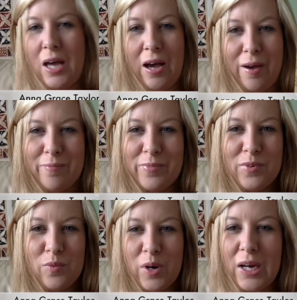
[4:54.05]
um,
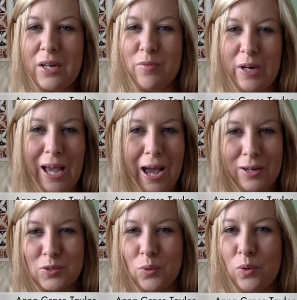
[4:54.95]
really
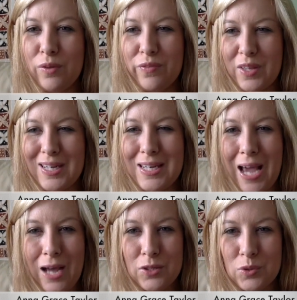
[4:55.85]
relaxed, all of the
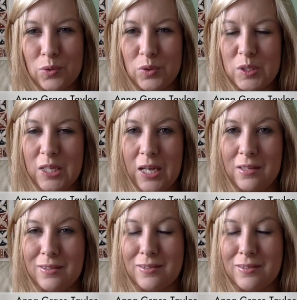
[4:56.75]
natural states